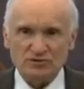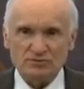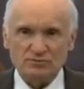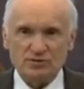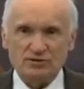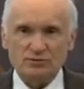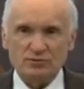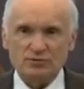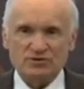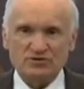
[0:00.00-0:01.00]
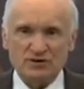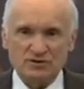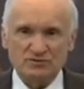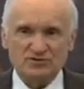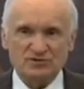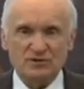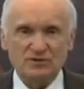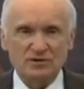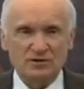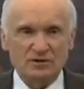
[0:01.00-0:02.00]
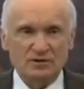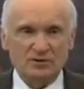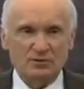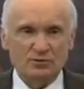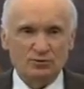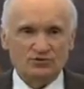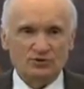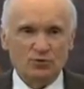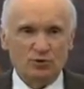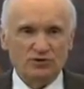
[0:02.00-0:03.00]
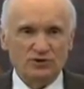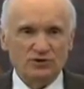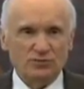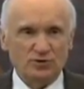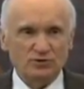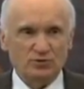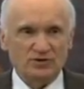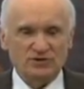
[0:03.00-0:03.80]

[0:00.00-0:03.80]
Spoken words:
on your career ladder. I don't know what future